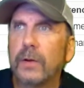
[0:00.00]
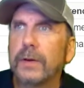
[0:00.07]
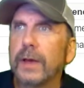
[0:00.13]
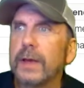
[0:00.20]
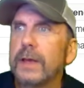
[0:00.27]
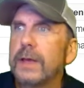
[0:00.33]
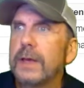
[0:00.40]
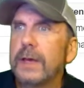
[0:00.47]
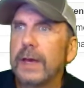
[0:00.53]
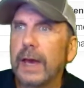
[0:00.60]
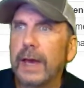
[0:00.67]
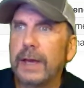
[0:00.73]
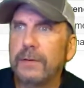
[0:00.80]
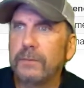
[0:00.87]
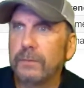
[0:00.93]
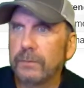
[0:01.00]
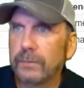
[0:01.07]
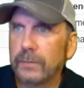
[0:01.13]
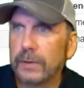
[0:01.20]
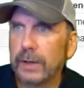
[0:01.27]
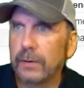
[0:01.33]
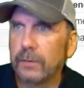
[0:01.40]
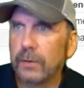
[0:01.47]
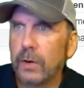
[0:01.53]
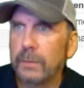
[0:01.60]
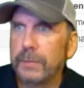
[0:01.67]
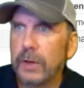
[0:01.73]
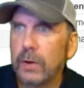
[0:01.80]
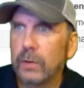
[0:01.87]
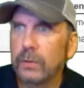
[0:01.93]
Okay, and lo
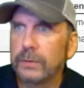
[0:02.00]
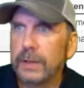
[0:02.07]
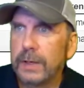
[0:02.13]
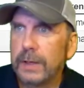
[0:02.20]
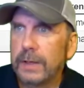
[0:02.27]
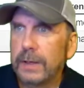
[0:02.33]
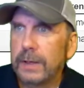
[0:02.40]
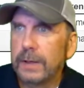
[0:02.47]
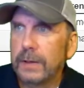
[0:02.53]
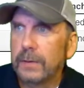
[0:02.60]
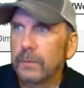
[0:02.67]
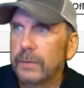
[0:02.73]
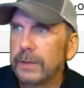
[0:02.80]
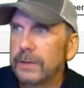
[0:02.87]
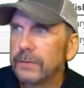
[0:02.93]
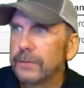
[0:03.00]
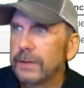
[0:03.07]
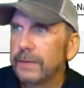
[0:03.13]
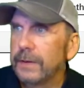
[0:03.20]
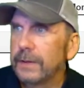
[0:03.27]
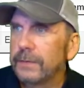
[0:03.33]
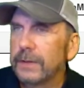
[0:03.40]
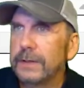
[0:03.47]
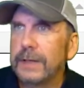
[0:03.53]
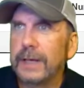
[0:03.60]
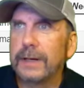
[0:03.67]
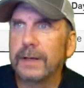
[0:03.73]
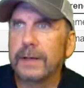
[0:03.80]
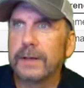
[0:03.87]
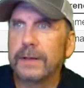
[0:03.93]
and behold, you can see that the
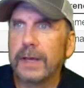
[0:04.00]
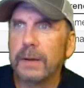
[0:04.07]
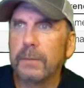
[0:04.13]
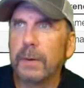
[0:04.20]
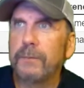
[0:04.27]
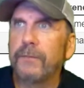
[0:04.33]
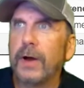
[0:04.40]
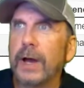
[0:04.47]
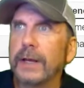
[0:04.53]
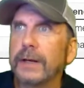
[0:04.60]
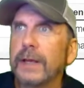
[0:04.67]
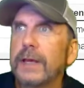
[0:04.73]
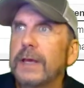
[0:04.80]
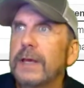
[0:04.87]
data came up fine.